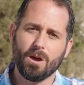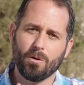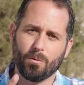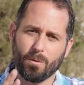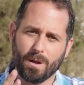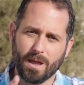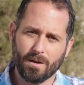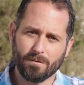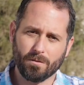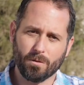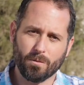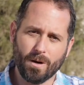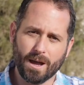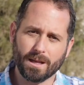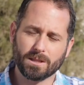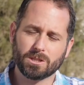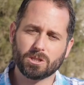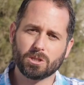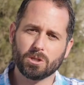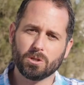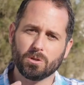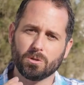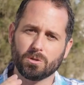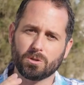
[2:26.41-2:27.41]
We have a right
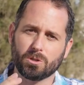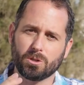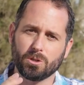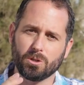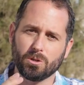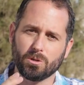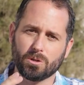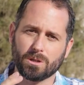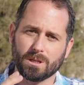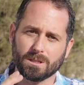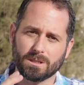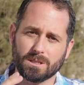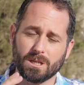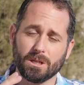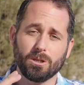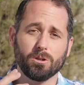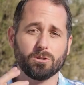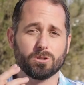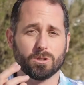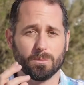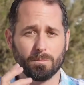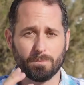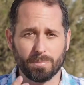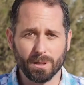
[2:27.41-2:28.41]
to
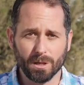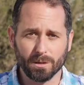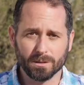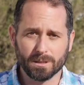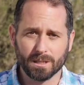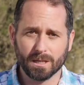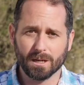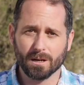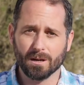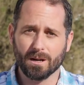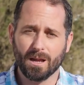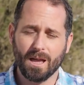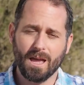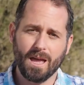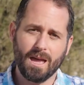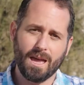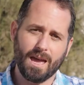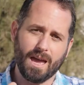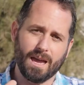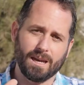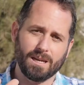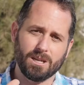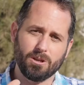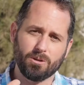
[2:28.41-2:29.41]
continue to build here.
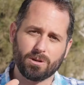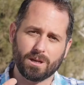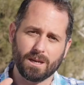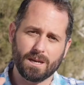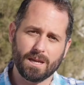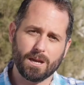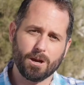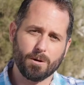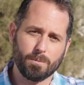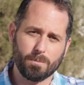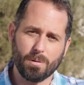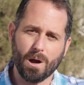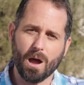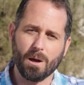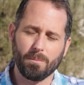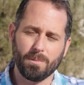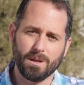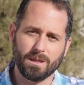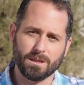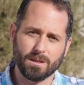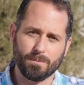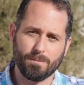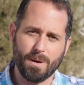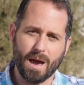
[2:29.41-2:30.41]
And you can hear
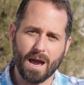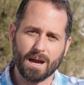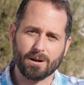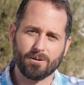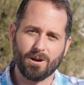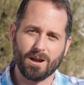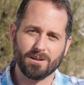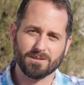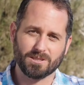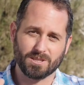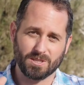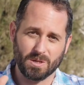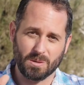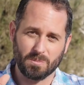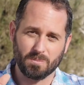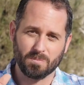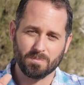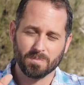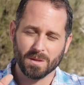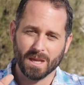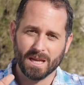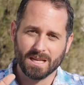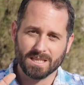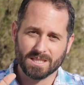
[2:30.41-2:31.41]
probably in the background some
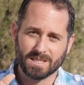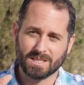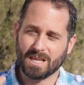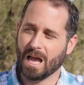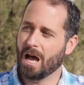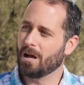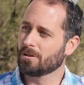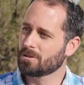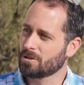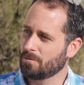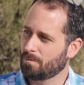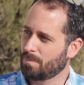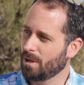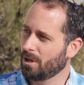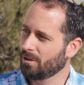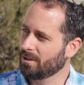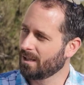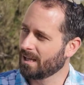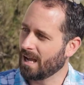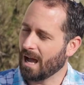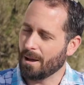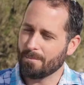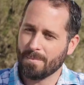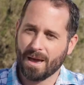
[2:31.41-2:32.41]
sounds of
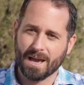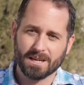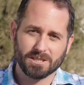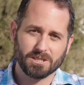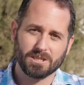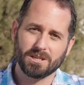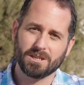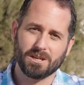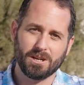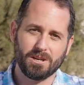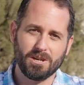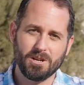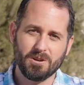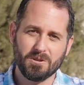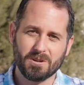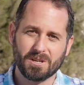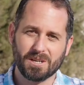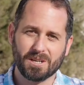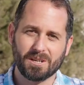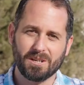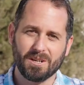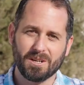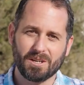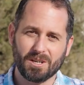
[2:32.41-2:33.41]
building. I'm actually in a new
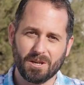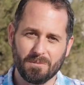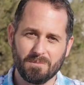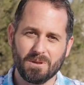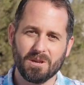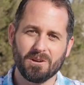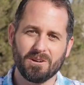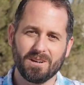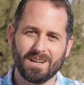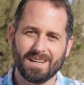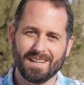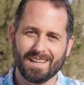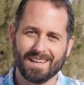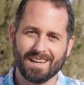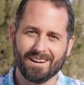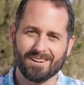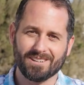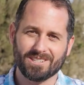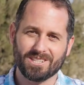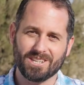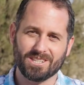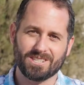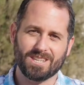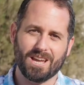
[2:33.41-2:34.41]
community
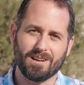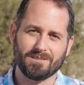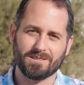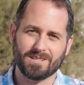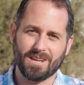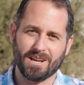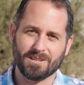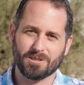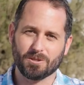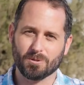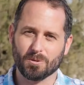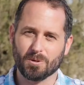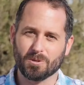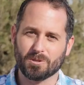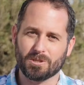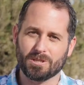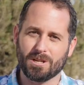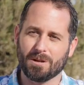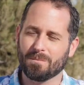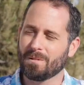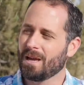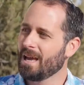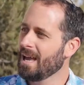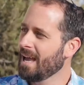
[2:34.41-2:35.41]
here just outside
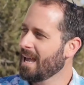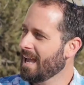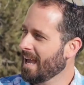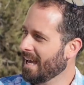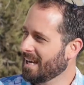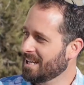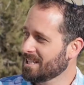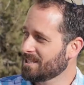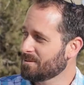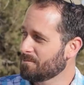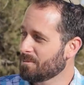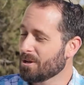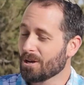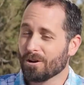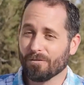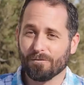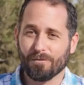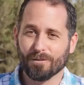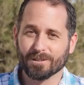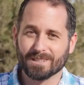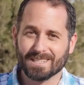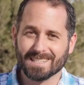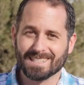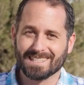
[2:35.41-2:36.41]
Jerusalem, and it's
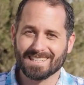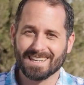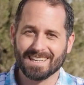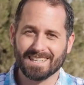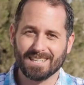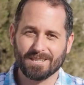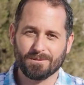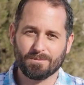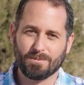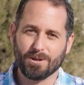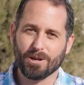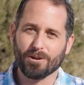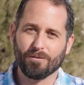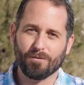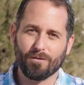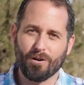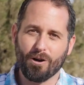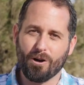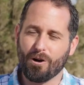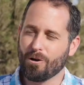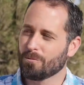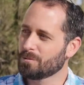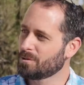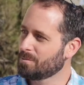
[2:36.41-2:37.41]
beautiful to see these beautiful
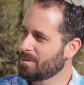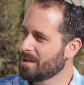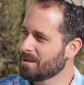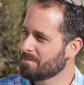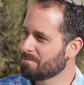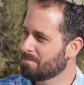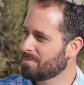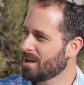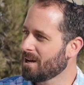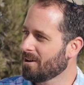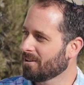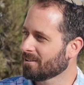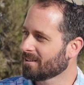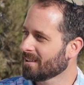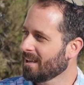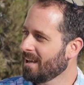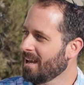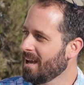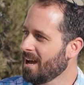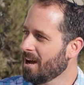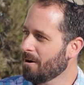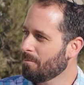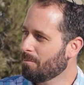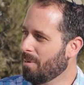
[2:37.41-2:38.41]
homes being built
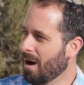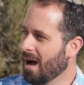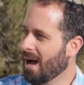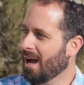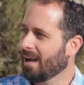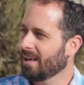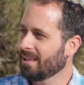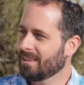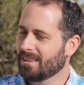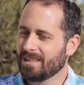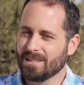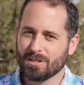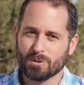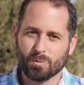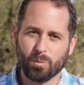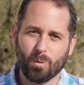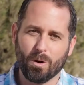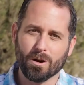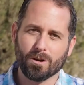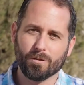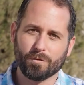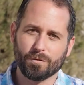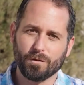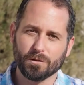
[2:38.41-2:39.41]
by these
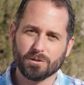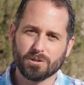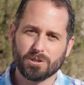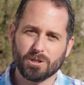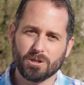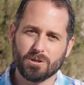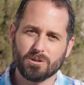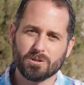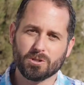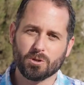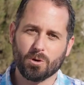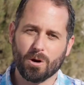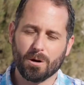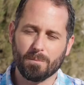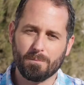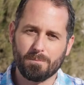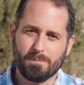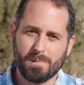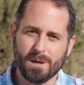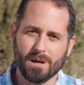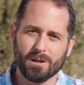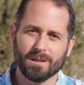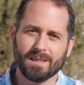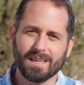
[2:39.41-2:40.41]
wonderful Jews who are
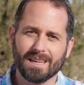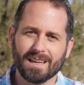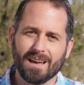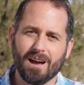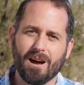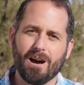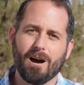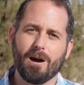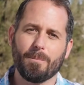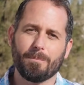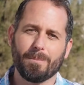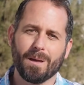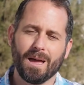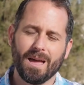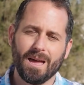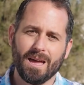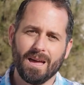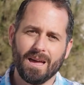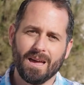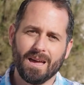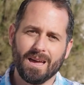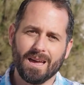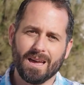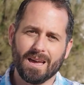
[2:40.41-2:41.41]
building up
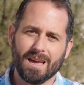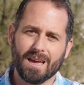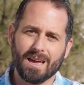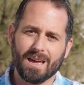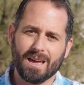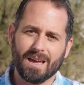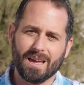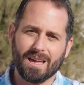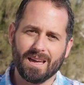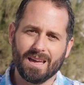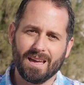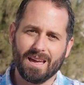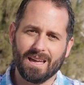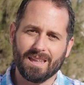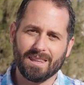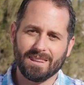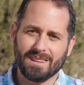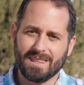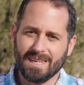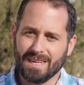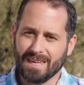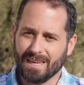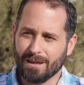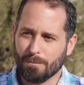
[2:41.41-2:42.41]

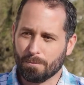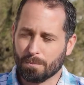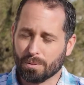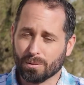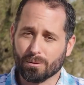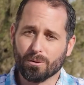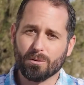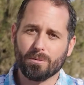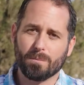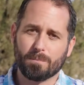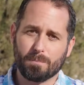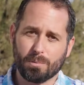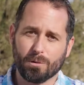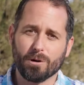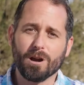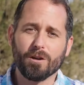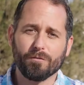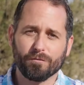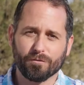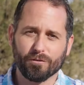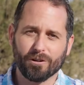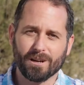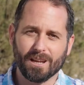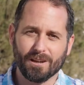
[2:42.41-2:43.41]
the
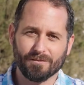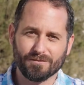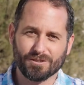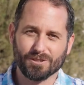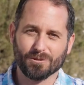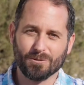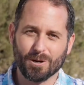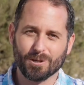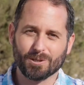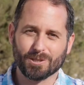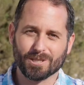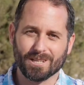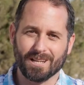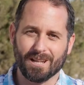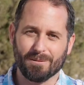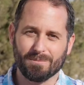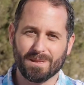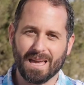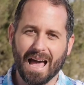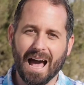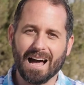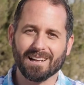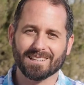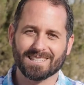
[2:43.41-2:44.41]
periphery of Jerusalem,
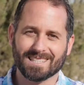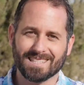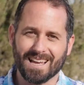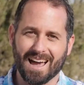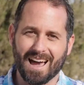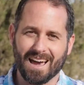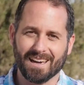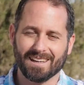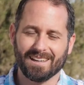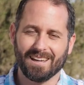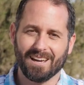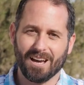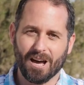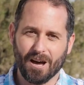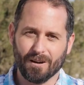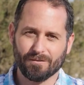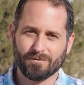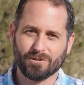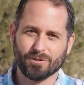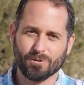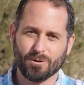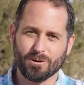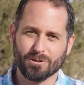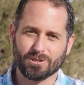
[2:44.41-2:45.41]
the outside
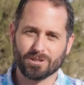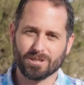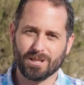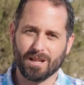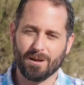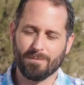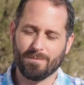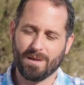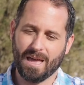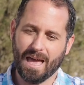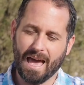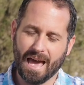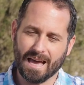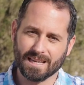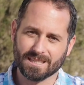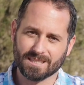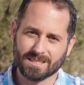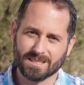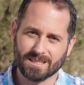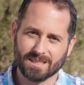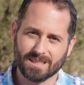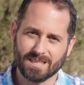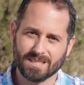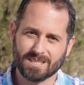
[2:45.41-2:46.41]
of Jerusalem,
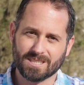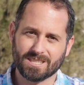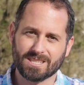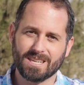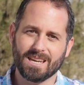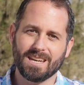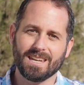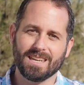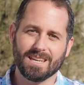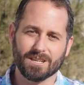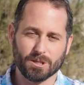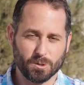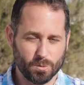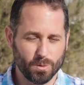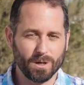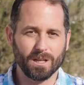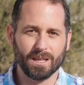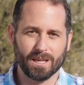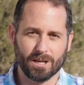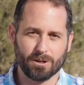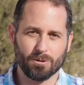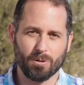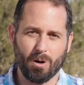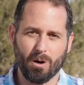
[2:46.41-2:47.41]
as the city is
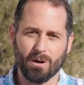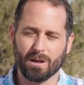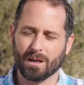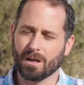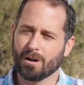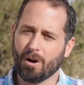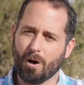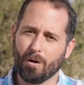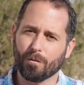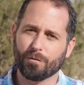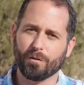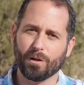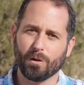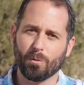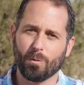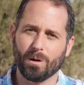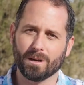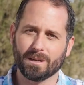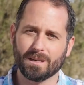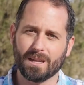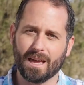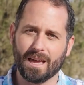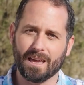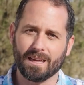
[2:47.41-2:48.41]
really growing, and hopefully
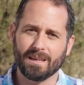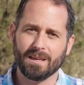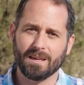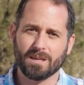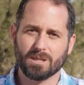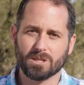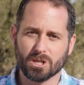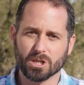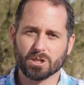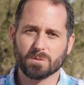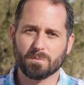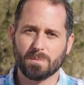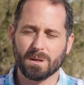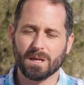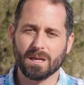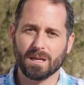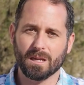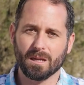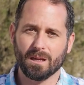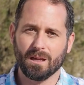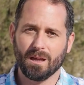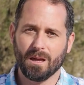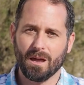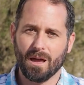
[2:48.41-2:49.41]
one day just
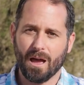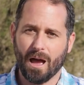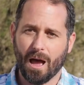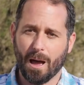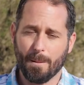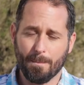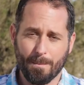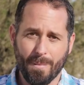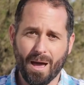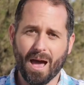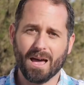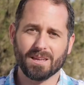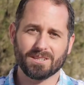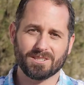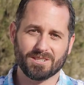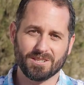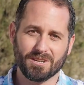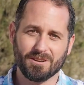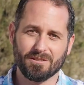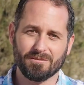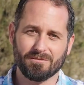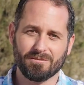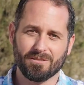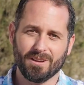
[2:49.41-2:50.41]
be a
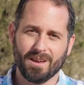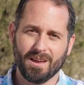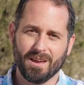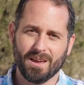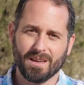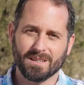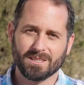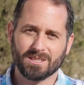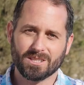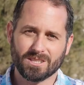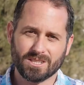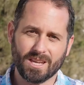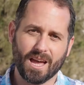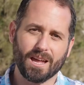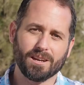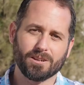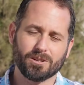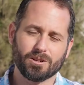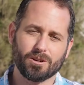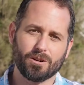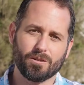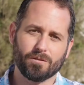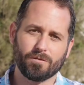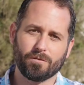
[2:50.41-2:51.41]
massive
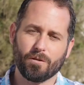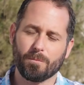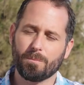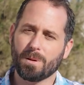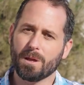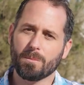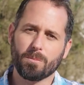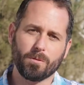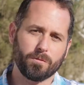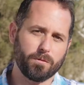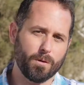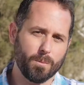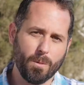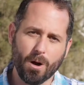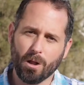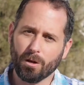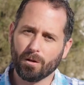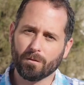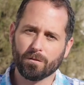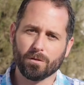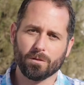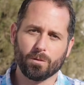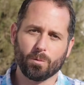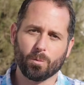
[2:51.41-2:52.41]
center for people from all
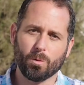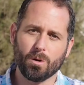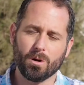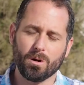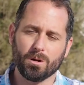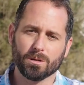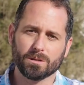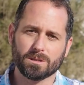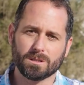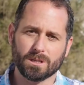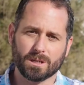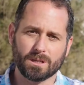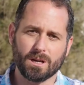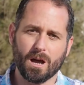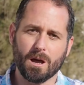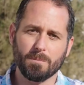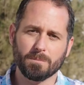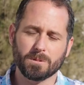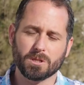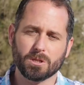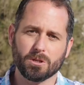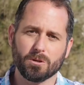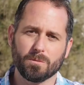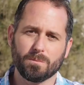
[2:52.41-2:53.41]
over the world to
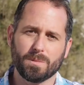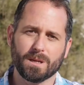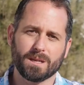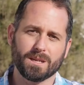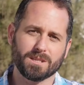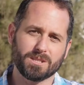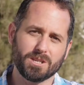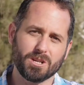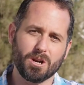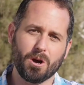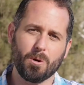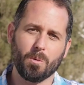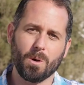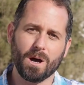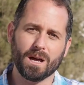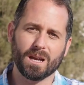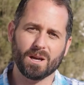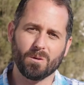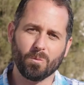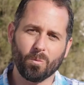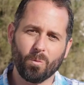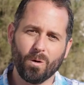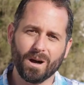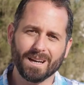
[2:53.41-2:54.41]
come to. Because you know
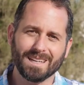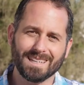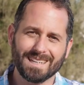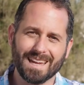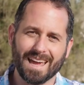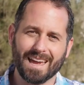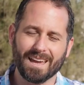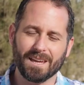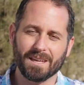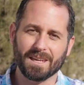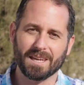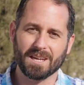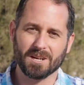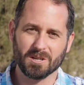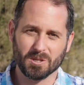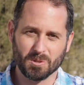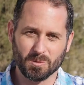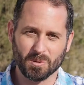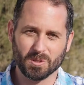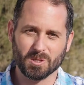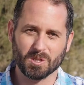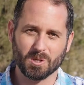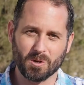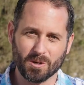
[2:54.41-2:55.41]
what? One day, here's
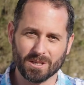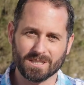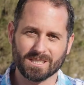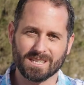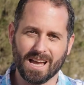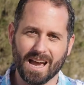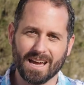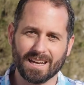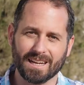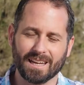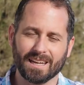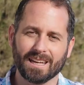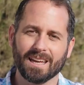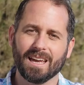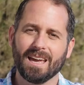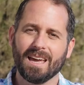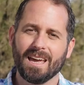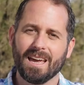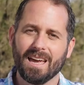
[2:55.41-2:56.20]
what's so exciting.